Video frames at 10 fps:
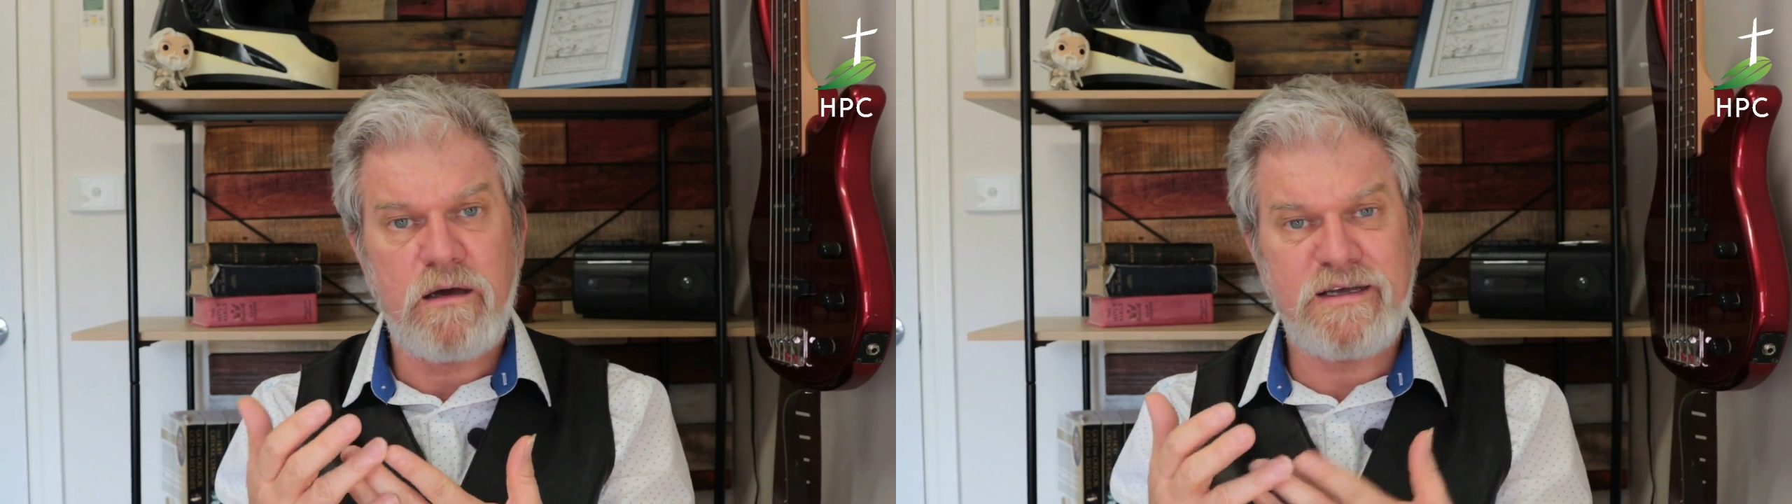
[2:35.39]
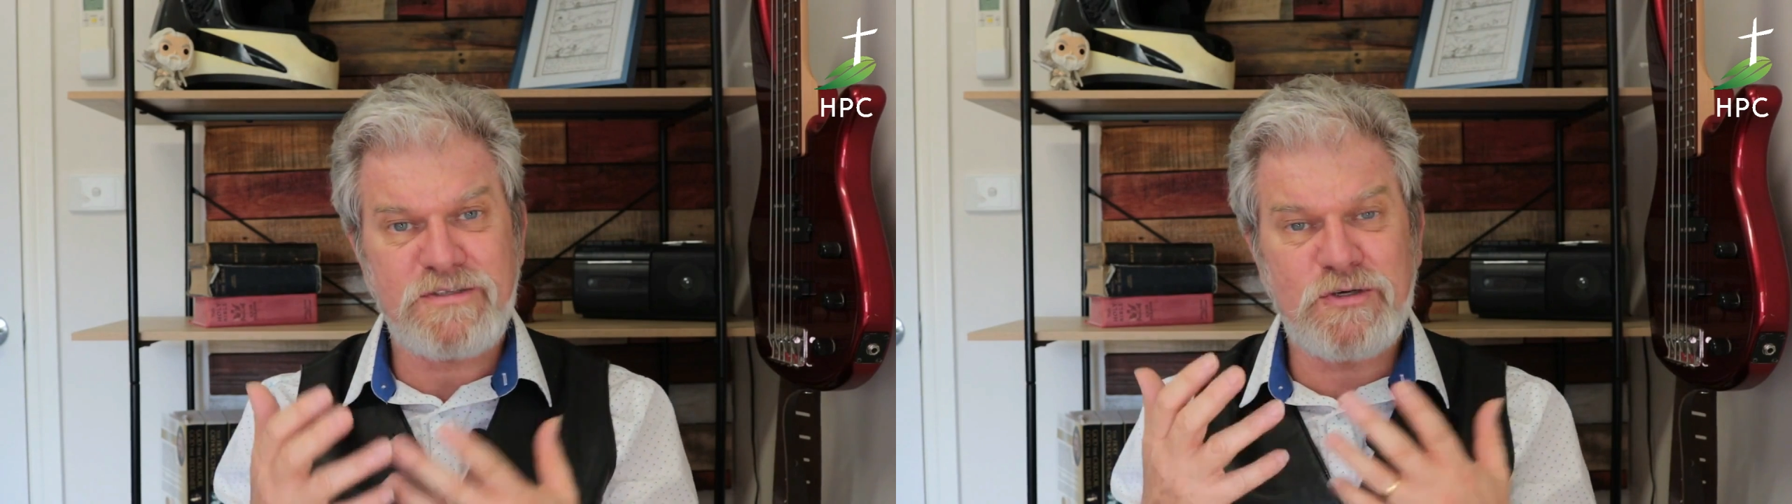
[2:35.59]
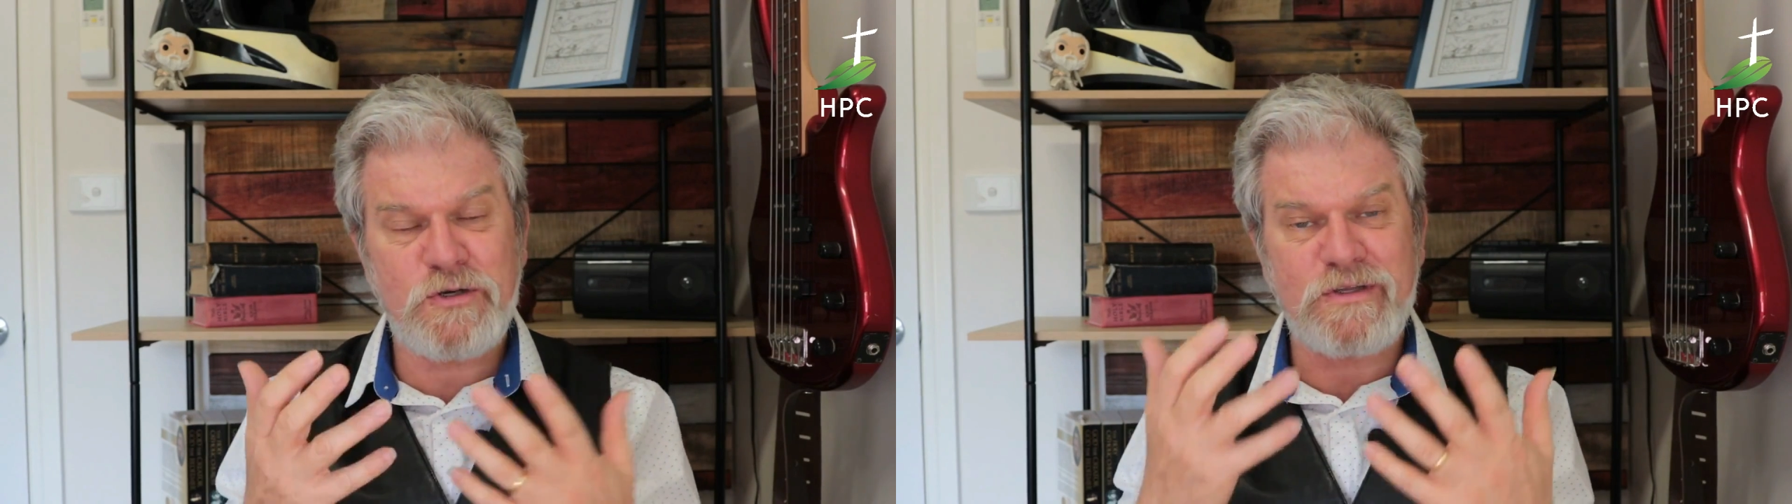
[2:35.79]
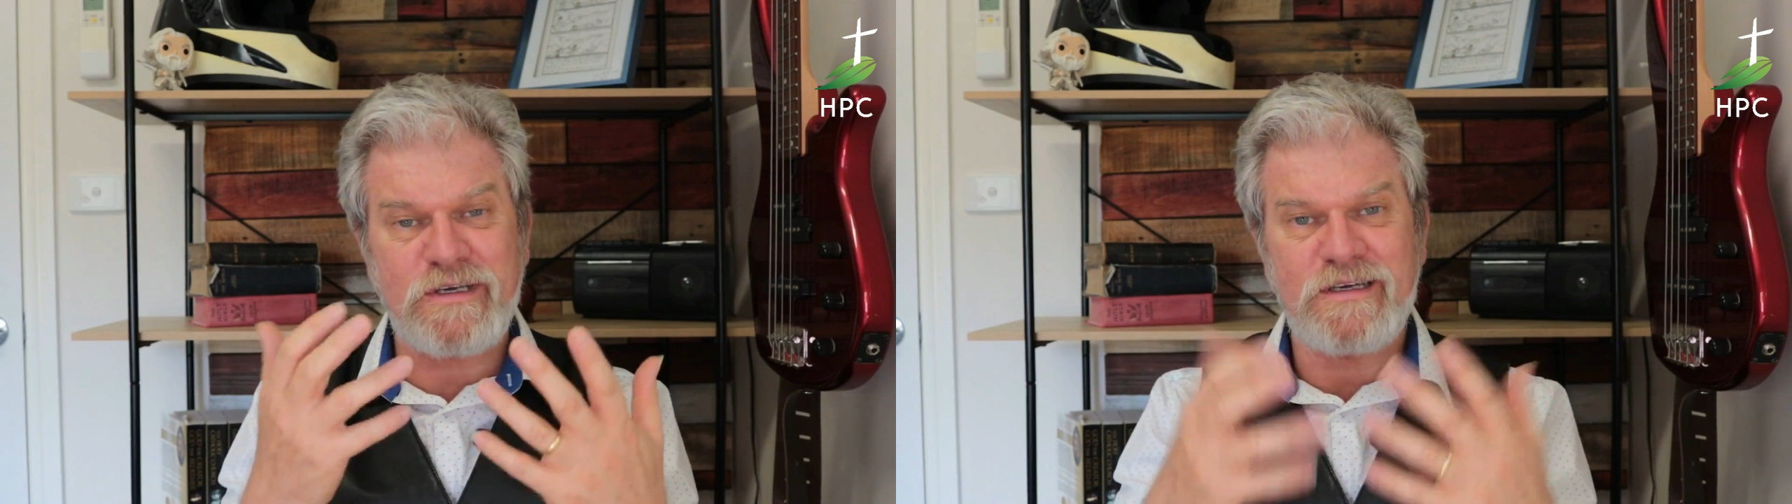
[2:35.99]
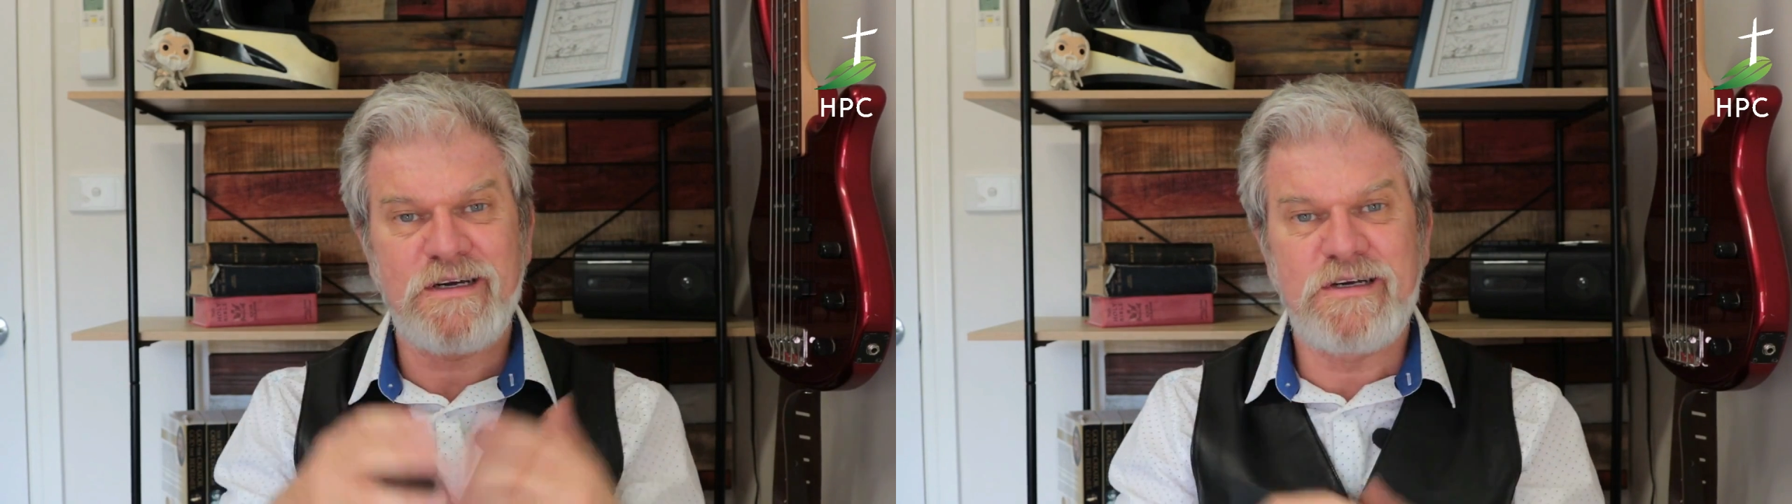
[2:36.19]
and
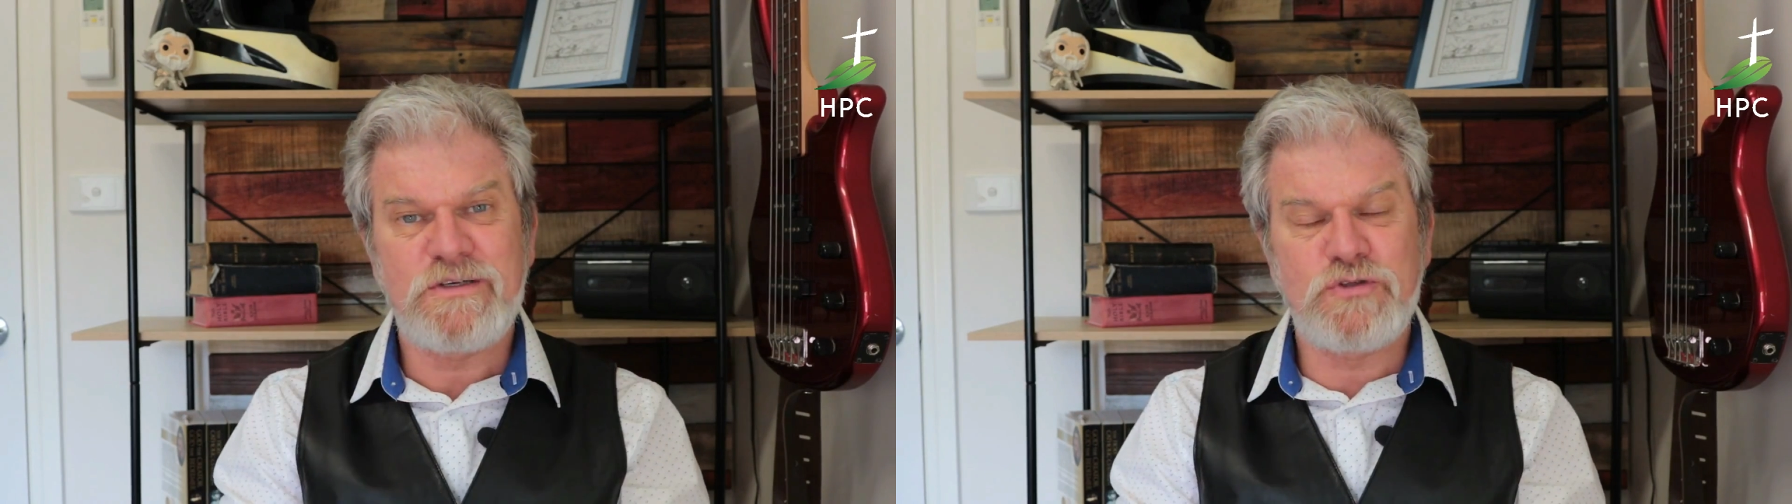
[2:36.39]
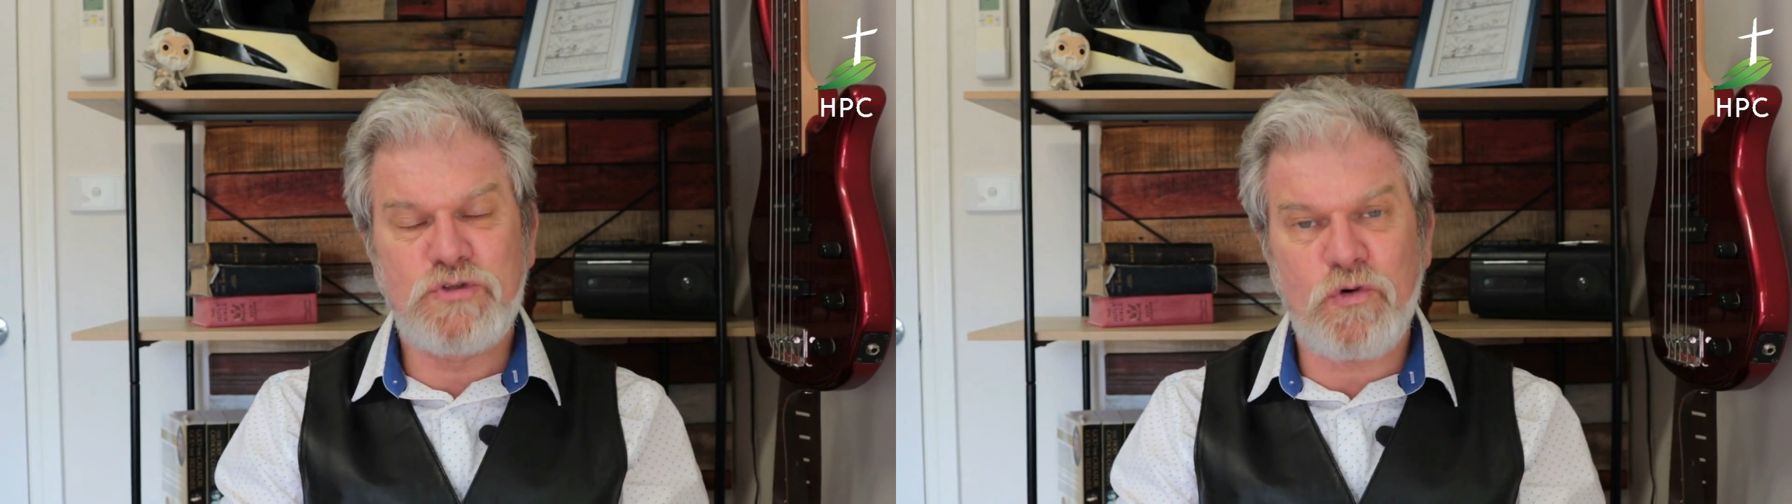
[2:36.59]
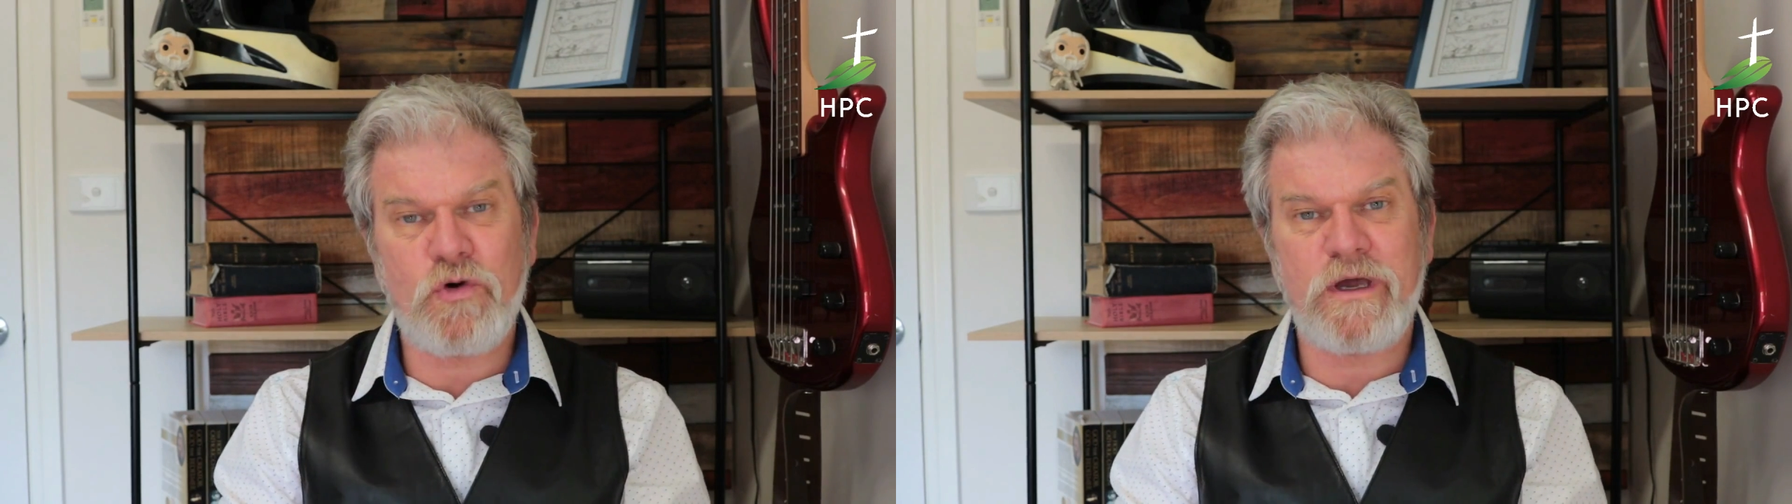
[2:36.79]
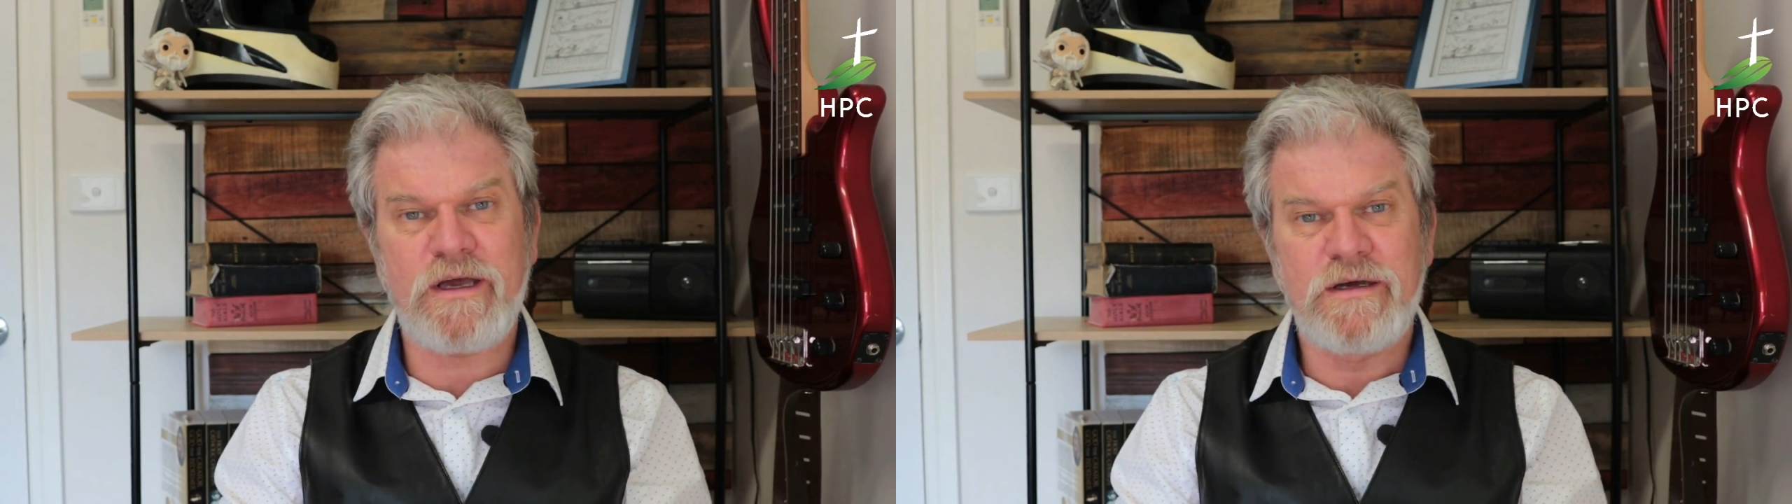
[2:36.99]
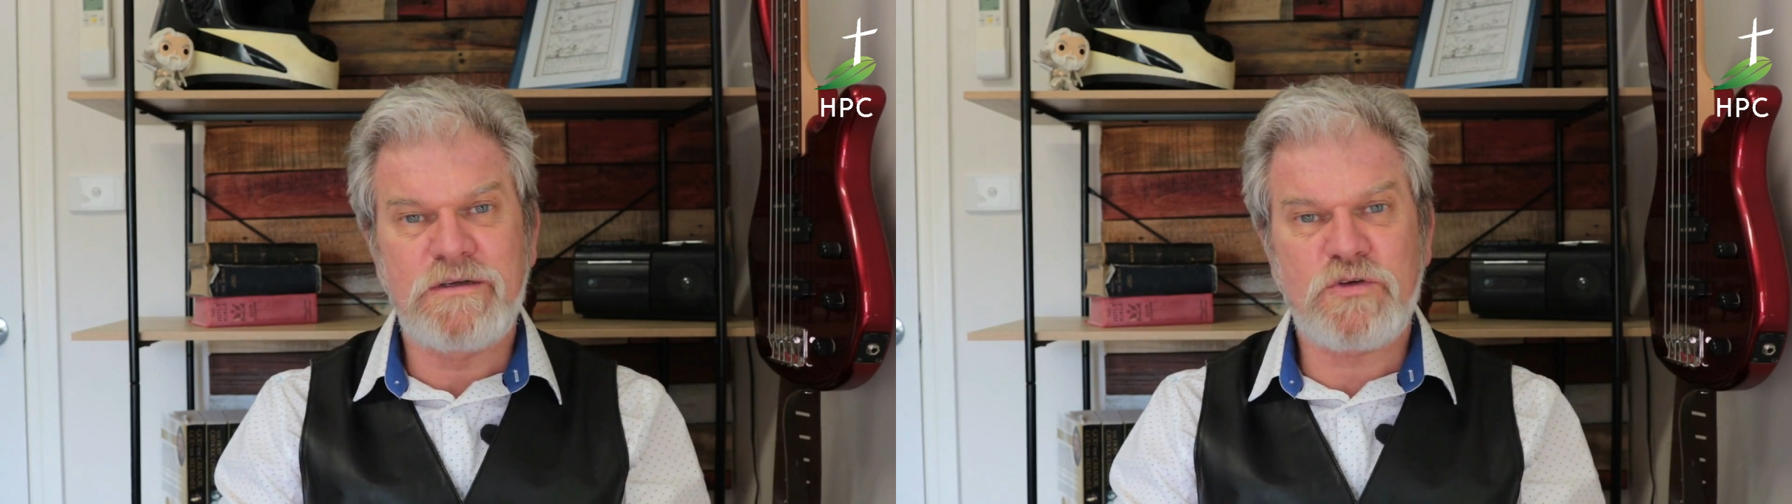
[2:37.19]
certainly joy